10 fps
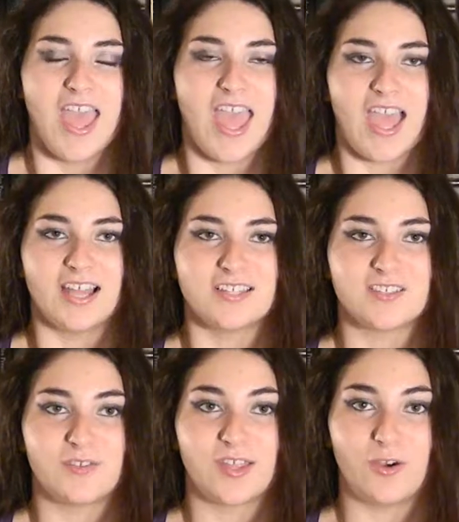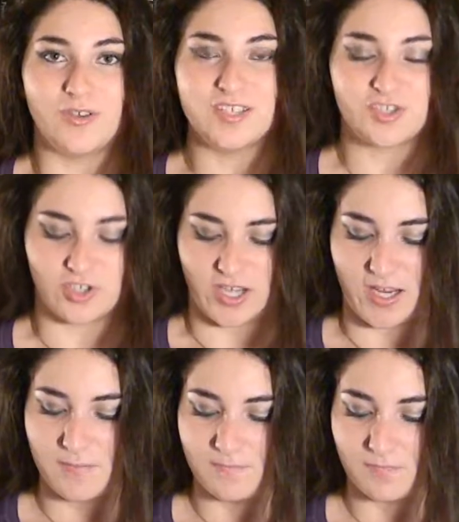And so they go on this
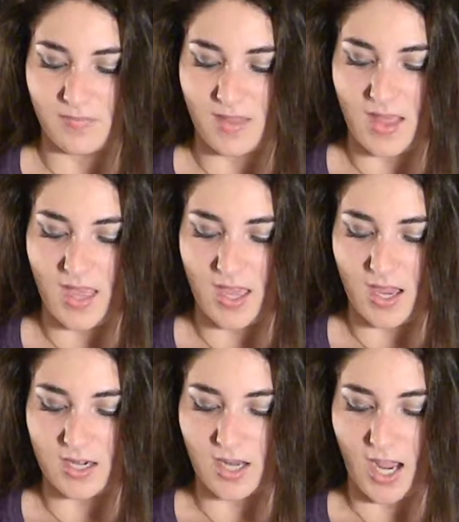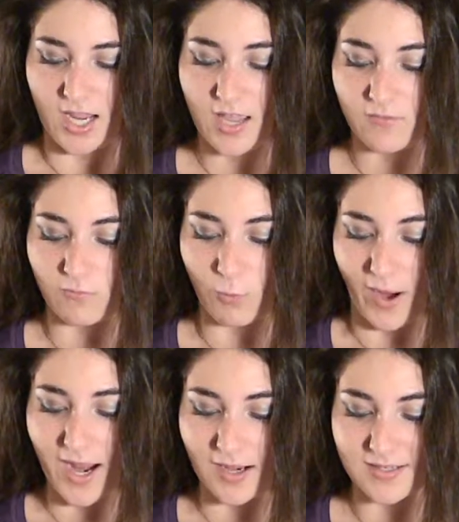journey. And I have
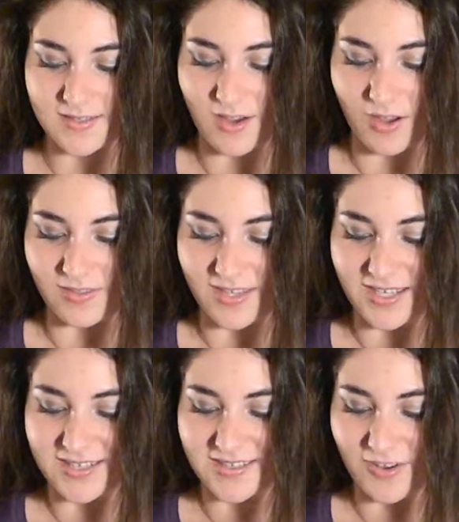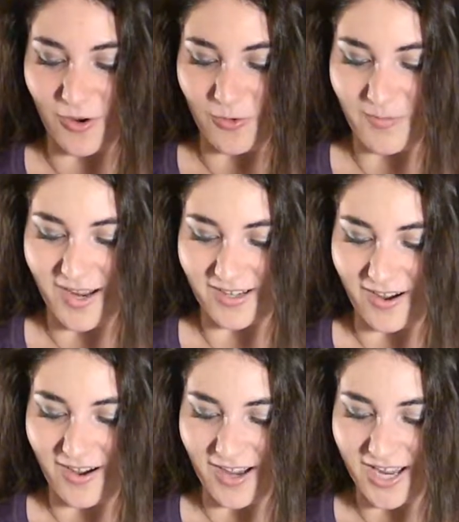wax on this. Oh my
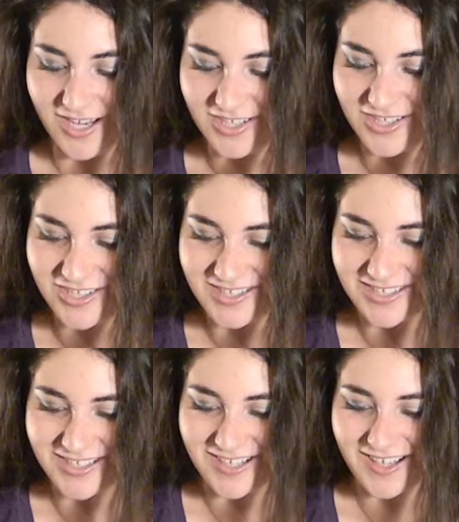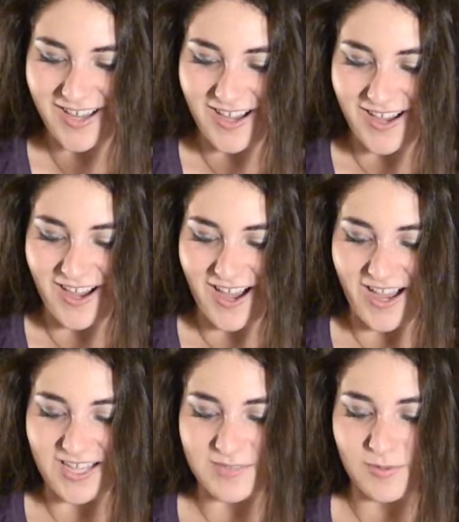gosh.
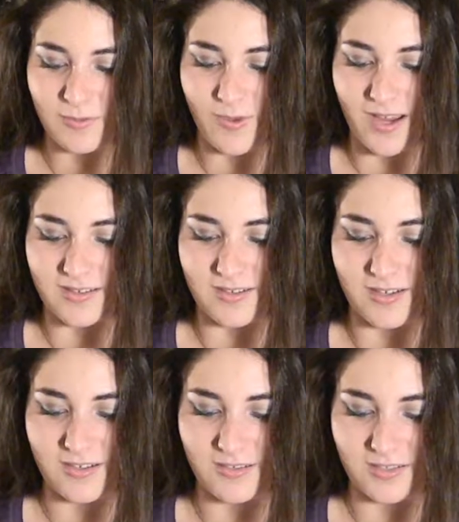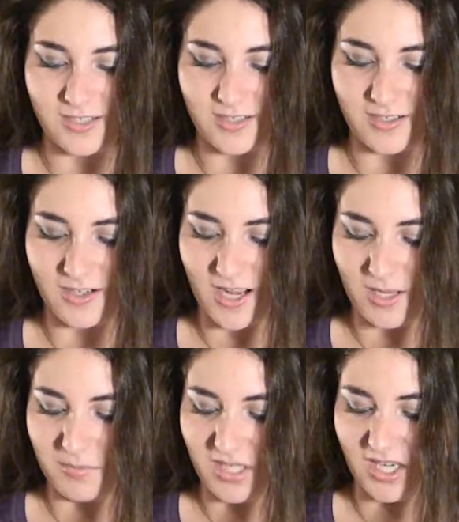I spilled wax on it earlier.
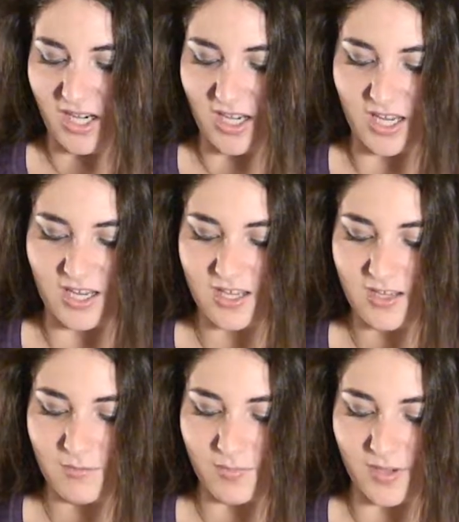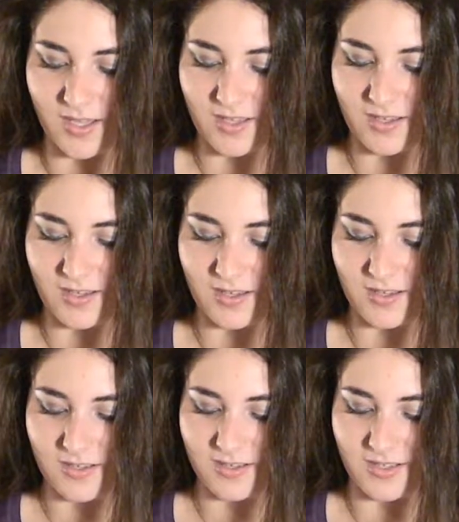I'm an idiot, but
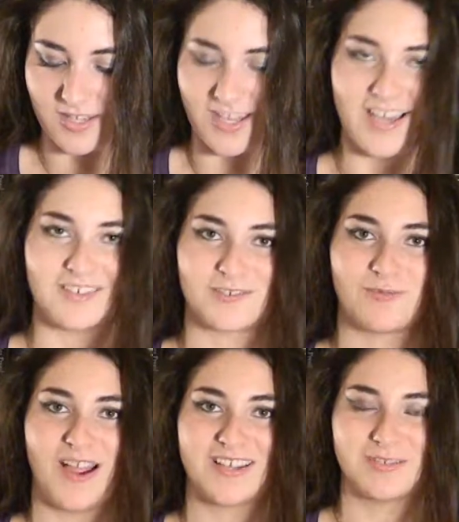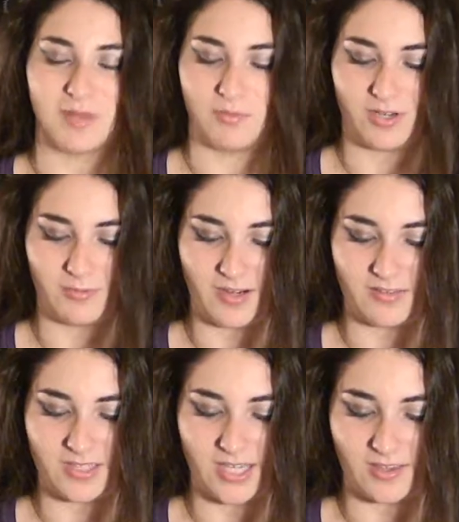yeah, there's wax on my book. I'm gonna have
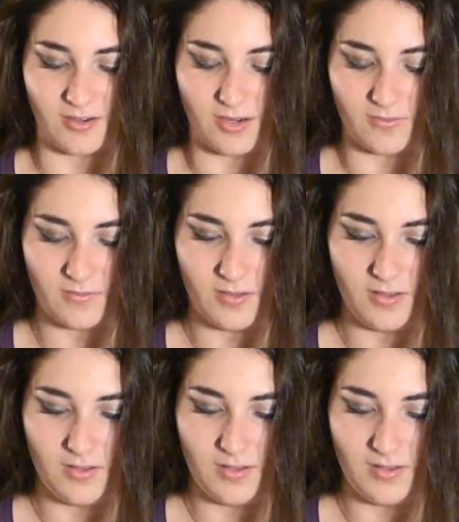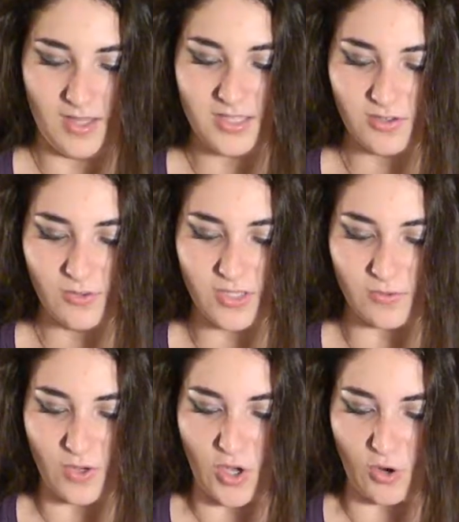to take that off. That's going
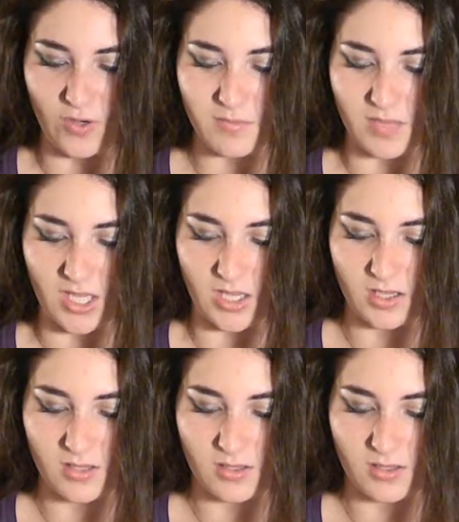to annoy me.